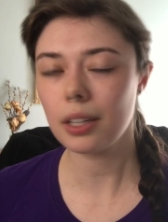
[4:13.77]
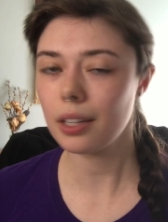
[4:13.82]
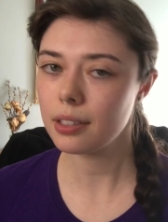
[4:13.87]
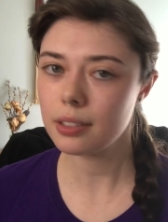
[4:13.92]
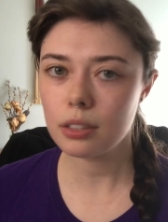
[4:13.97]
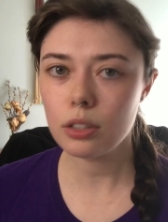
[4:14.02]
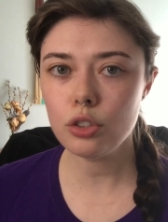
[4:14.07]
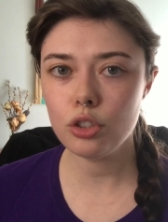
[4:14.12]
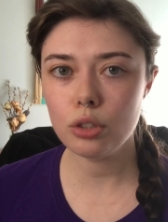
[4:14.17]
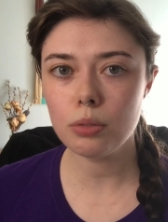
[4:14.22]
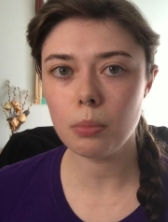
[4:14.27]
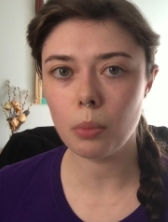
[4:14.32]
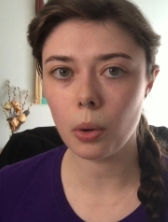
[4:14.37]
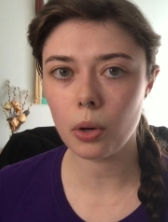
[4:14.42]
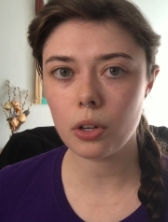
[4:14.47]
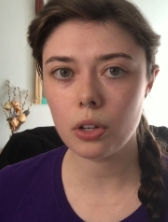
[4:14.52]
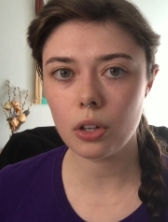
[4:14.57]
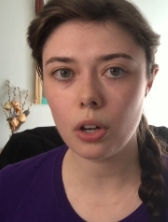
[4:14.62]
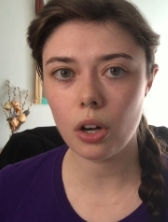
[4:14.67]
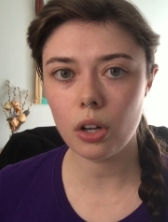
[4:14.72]
I still do
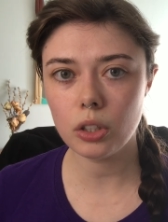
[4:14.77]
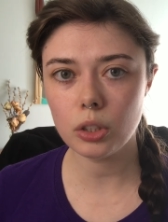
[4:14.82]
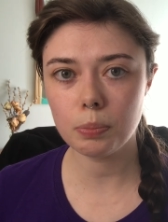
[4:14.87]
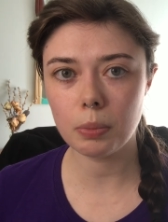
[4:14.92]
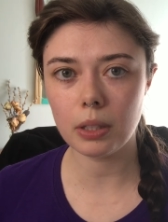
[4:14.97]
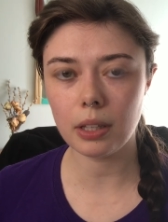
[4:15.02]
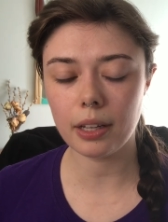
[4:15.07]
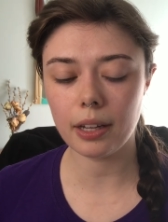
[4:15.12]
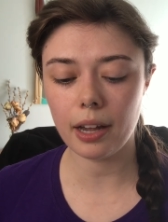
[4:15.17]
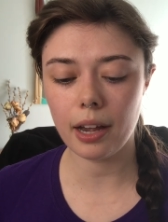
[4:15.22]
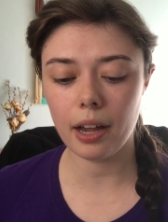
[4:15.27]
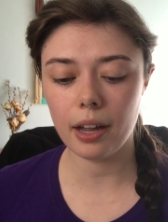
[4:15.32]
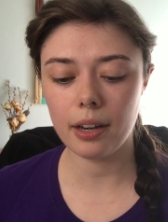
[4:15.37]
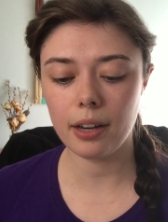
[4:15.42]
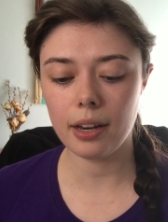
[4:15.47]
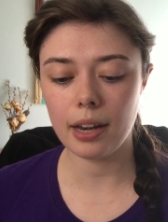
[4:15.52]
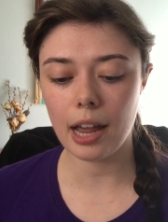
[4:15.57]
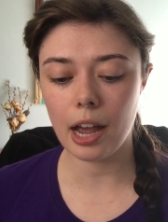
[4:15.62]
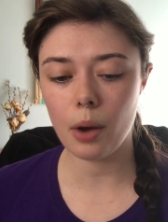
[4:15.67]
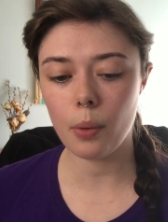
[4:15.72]
morgue calls, but
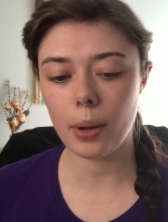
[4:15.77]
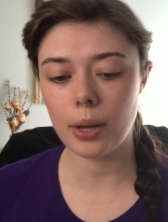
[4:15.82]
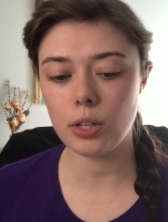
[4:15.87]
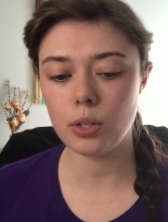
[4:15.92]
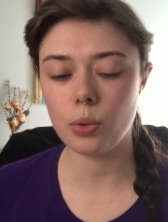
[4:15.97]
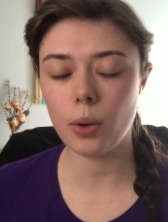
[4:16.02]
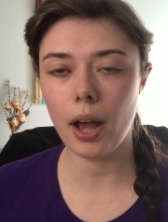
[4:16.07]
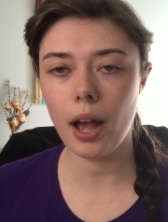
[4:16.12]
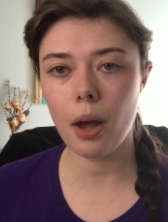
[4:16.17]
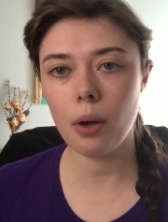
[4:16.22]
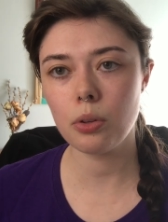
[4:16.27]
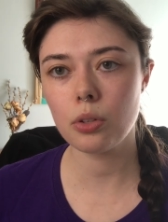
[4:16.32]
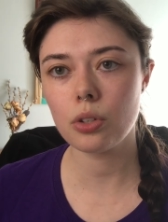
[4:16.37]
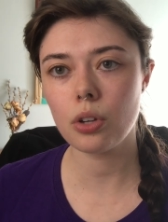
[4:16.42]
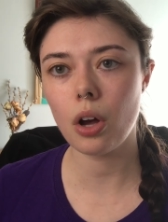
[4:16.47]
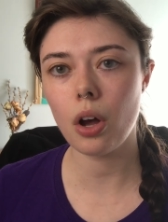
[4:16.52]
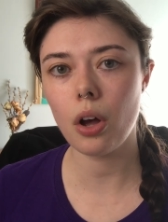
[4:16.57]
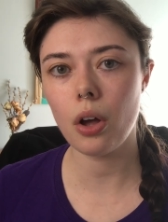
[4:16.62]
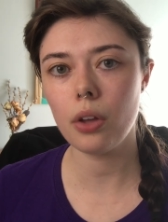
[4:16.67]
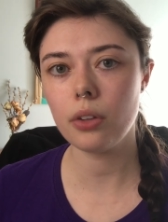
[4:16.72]
now I do house
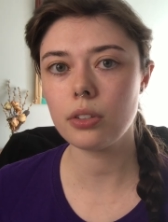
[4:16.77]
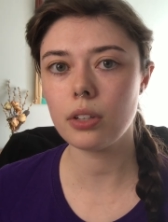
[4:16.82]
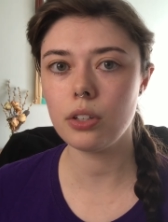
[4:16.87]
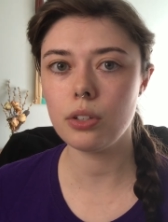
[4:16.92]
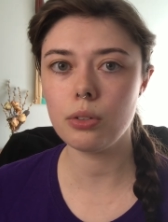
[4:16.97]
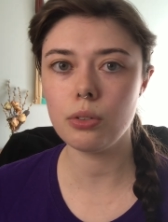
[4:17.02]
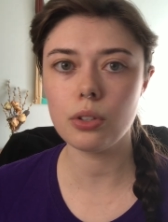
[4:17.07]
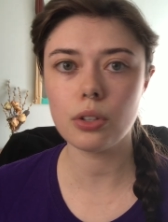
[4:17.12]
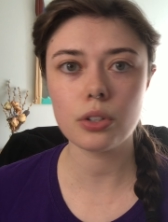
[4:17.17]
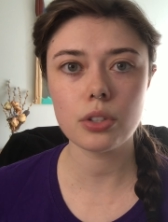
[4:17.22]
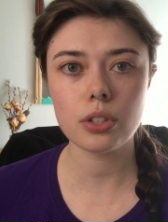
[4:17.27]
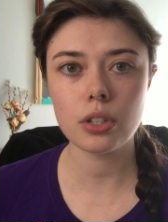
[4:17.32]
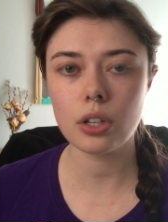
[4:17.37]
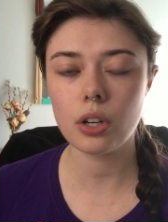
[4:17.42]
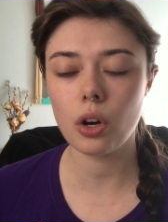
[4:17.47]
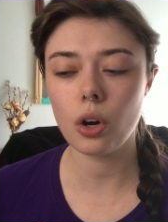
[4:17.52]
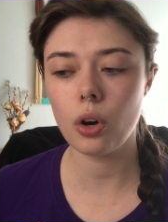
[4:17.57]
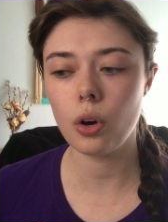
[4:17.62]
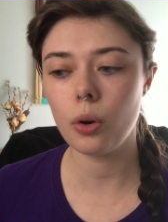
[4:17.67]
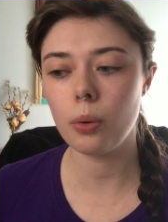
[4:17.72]
calls, I do nursing
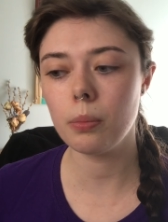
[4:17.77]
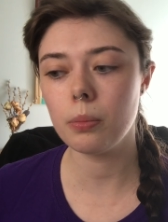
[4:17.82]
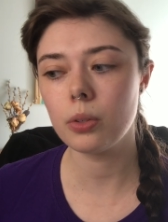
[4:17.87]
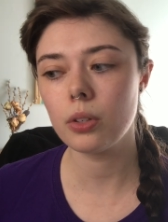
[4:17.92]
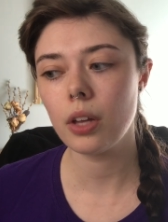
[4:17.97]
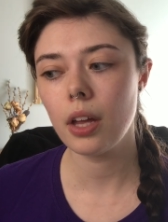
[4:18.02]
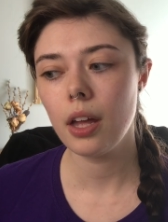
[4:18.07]
homes,